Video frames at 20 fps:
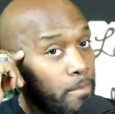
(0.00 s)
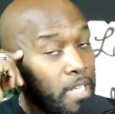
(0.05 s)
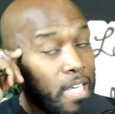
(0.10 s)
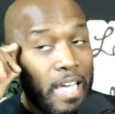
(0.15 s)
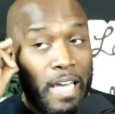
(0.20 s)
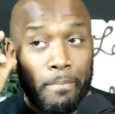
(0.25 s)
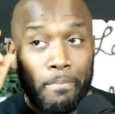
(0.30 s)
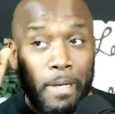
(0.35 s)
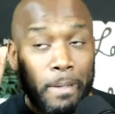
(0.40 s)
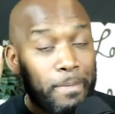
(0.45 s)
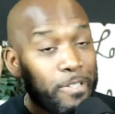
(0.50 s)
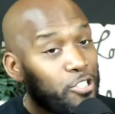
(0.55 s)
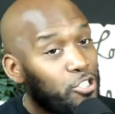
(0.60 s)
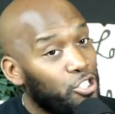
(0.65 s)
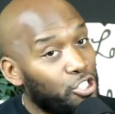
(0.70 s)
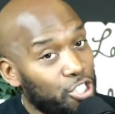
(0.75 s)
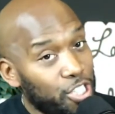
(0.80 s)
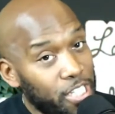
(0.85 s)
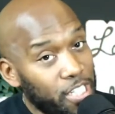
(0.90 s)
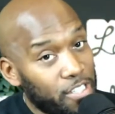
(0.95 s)
And maybe
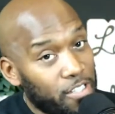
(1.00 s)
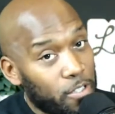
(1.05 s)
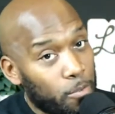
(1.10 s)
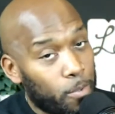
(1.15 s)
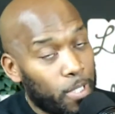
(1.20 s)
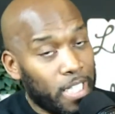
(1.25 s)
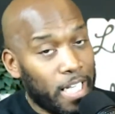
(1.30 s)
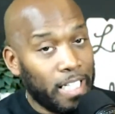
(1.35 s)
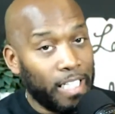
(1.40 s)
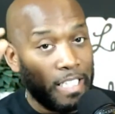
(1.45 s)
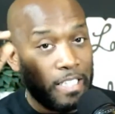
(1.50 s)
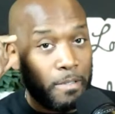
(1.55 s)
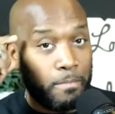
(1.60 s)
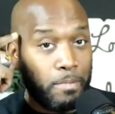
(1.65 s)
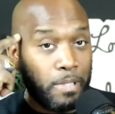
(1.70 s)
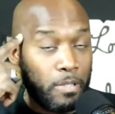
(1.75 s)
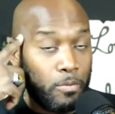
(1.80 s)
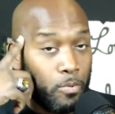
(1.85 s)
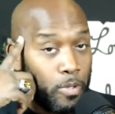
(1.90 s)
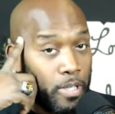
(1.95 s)
she's the one I need to
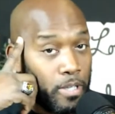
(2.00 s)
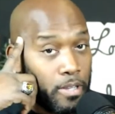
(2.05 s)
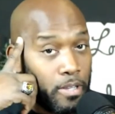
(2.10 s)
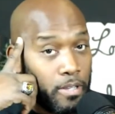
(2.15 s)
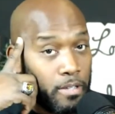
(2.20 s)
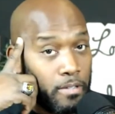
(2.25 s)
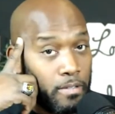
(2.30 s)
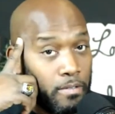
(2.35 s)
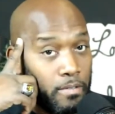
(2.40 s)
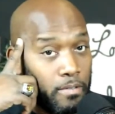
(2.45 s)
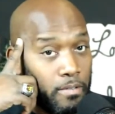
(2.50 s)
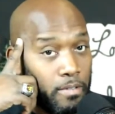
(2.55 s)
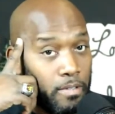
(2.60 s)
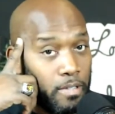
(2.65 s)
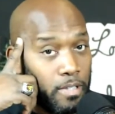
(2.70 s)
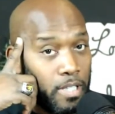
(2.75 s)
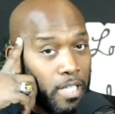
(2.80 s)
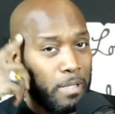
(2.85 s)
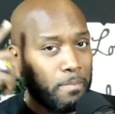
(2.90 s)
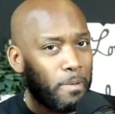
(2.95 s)
be with.
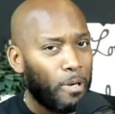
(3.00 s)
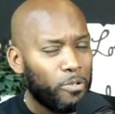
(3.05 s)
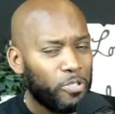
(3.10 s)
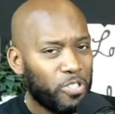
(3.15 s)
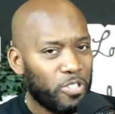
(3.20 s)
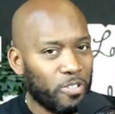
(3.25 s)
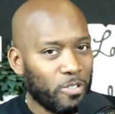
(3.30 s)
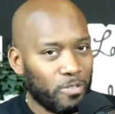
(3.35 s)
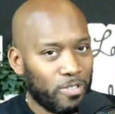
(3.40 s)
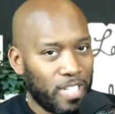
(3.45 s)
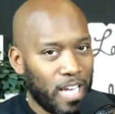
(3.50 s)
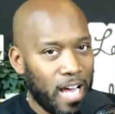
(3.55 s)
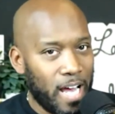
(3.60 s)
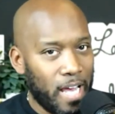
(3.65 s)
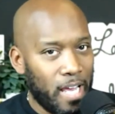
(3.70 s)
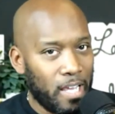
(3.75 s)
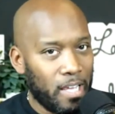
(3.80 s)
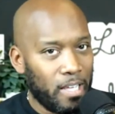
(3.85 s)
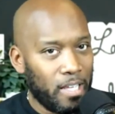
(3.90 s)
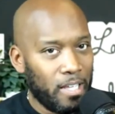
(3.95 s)
Emotional
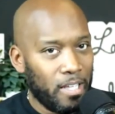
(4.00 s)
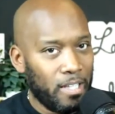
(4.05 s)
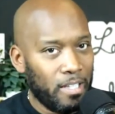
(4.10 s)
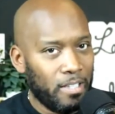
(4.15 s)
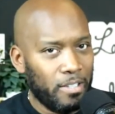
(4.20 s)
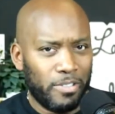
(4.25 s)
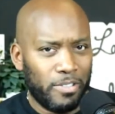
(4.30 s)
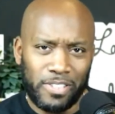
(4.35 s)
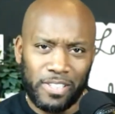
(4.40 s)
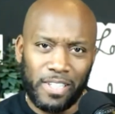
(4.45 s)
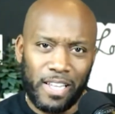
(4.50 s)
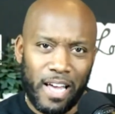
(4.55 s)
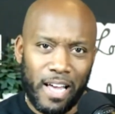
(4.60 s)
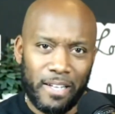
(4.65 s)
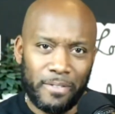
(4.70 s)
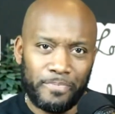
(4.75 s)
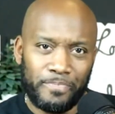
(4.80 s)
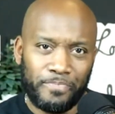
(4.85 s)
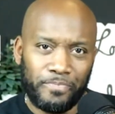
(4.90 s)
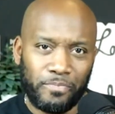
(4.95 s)
tie. You see
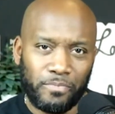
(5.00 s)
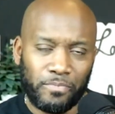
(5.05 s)
that?